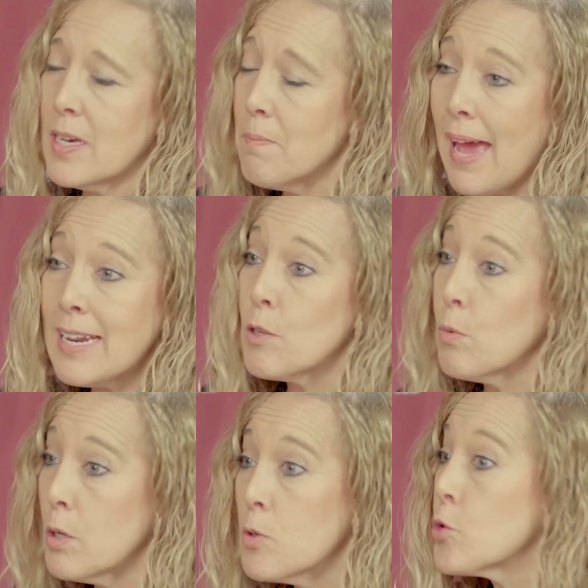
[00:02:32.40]
Combating the
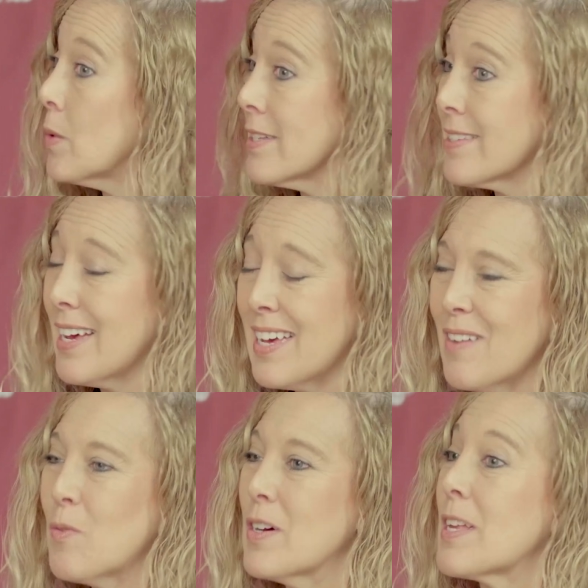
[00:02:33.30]
rumors was
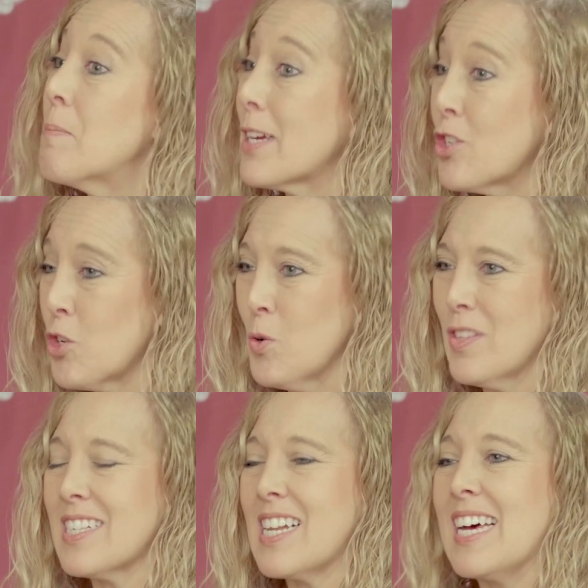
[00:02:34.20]
a big chore
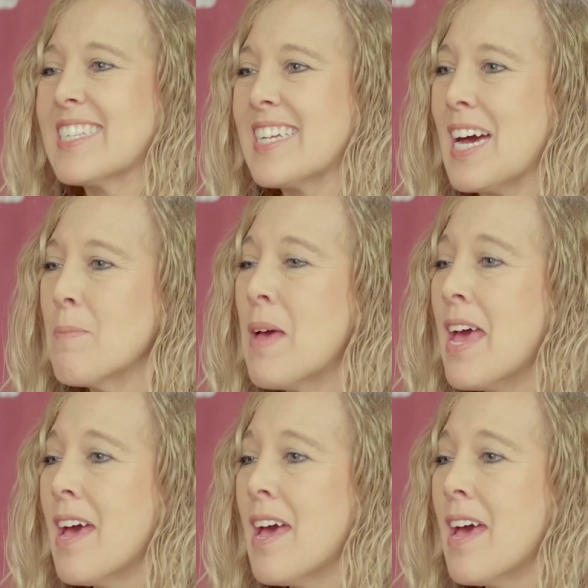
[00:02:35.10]
this last time.